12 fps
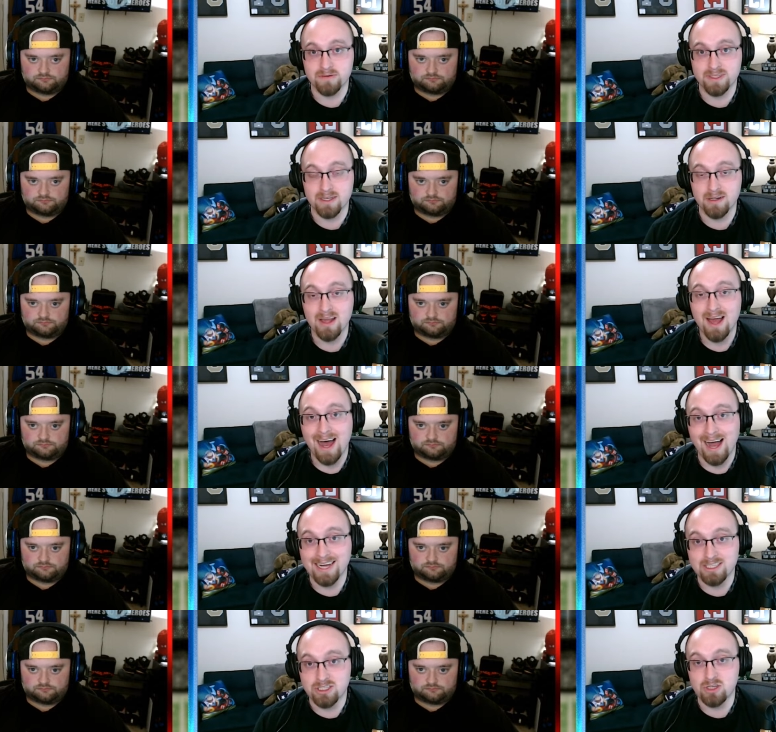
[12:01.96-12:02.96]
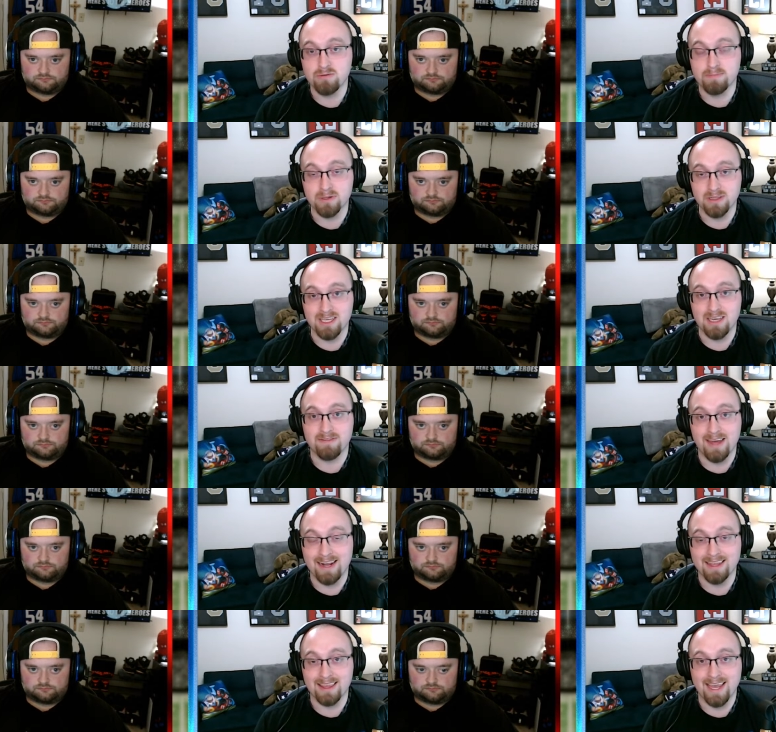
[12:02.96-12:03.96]
Speaker 1: still. I do believe
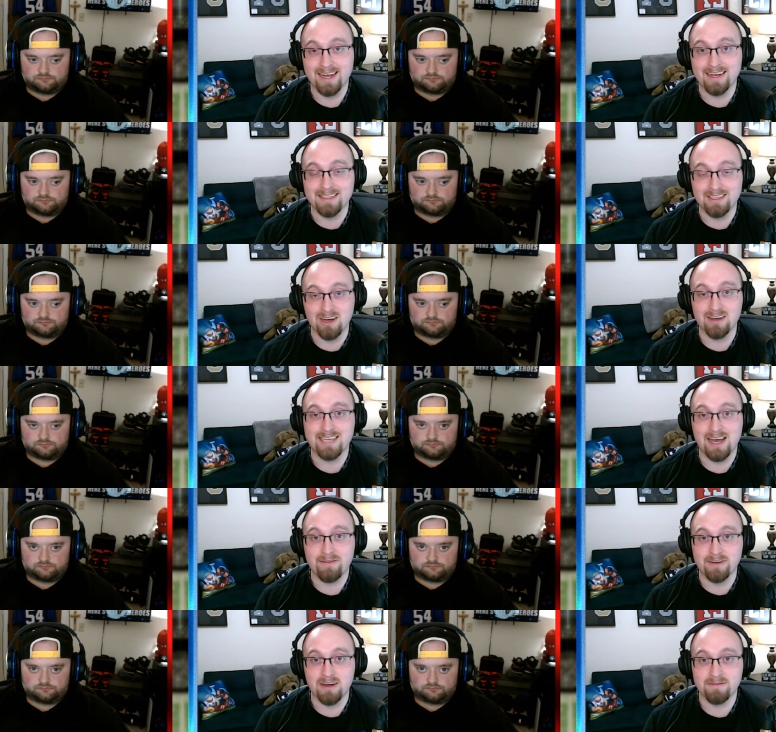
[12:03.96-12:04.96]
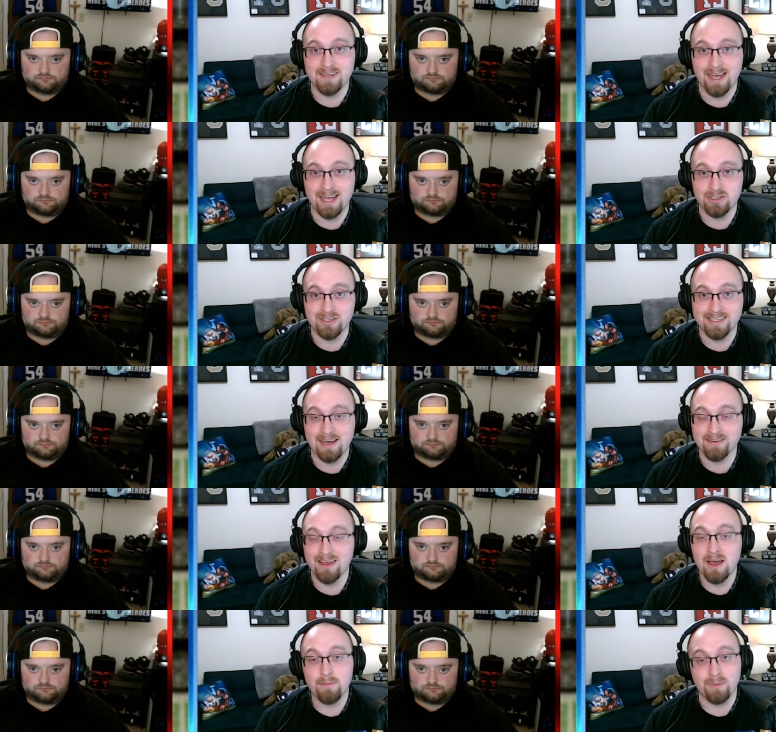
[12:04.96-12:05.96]
that Atlanta does have enough to edge this
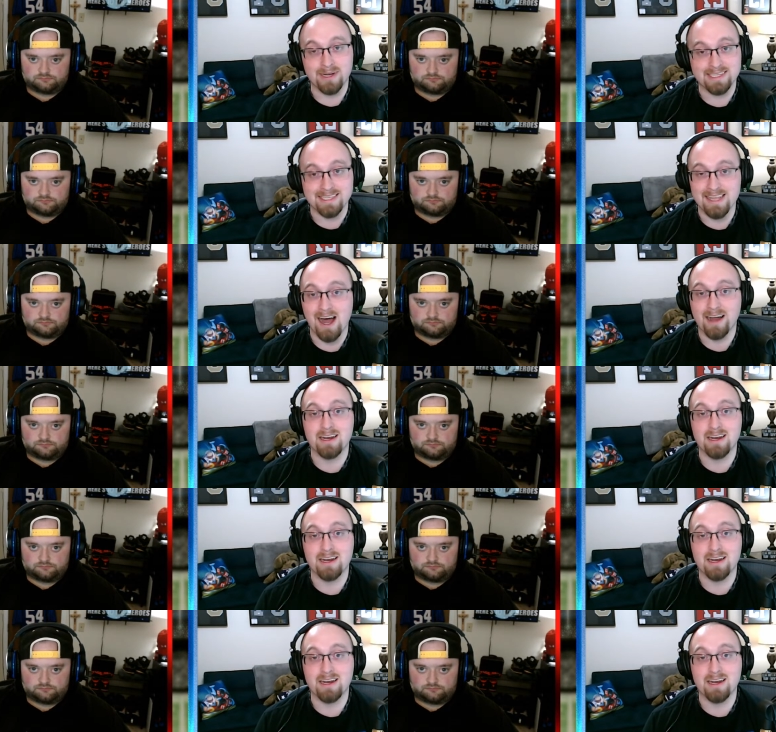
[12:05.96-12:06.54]
out, but it's not